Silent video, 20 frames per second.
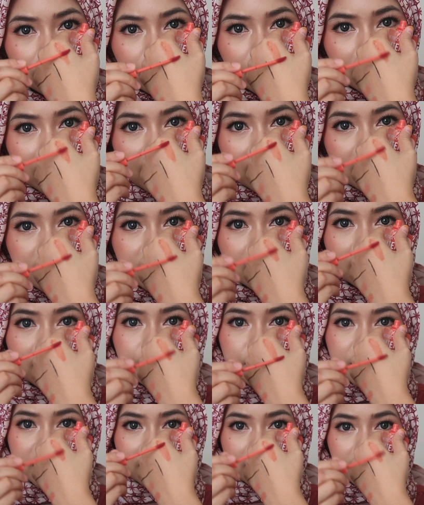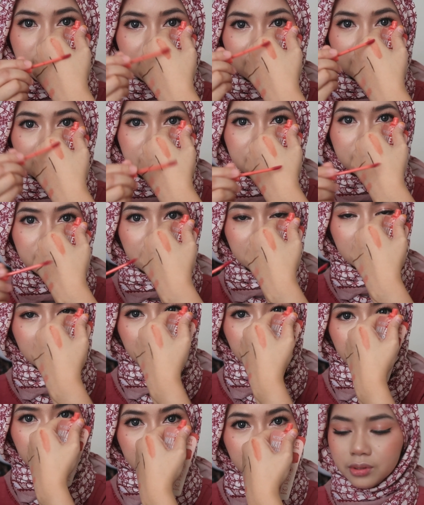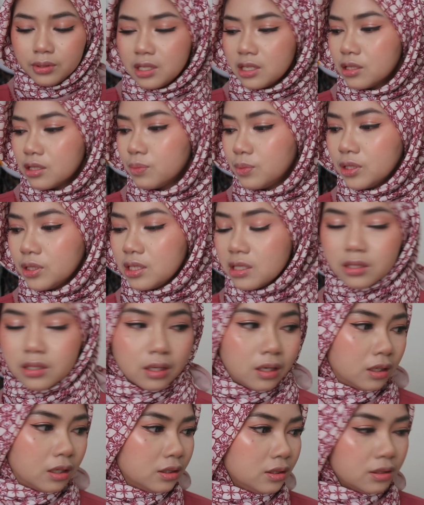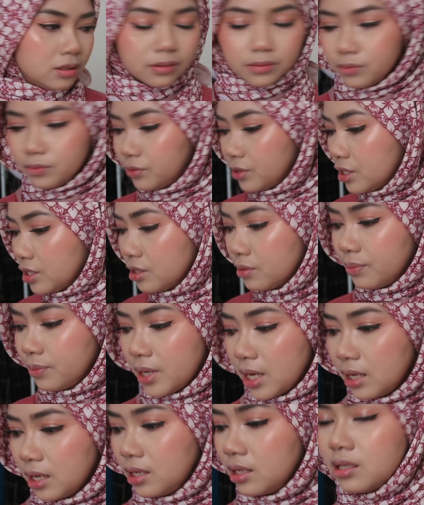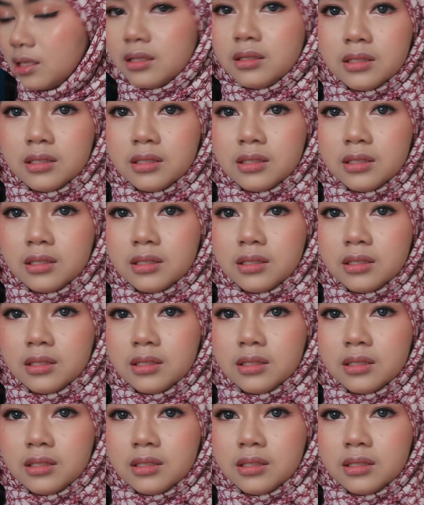Okay, it's a lip tint. So let's put this on. Where's my...